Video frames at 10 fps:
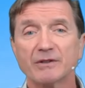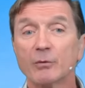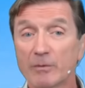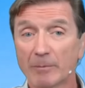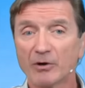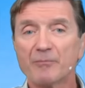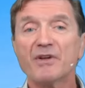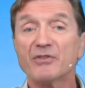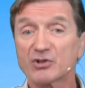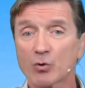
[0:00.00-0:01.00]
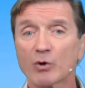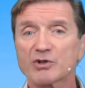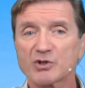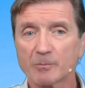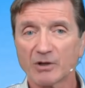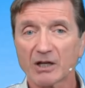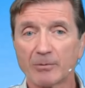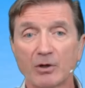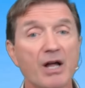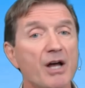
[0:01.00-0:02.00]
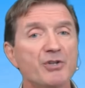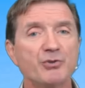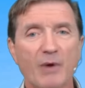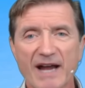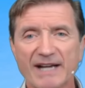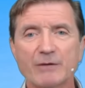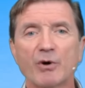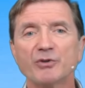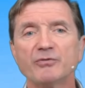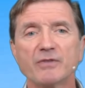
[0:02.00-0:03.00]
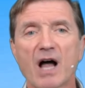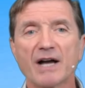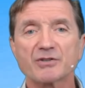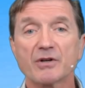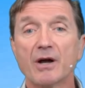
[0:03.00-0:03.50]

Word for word: Remember, this course is applicable to anyone who flies,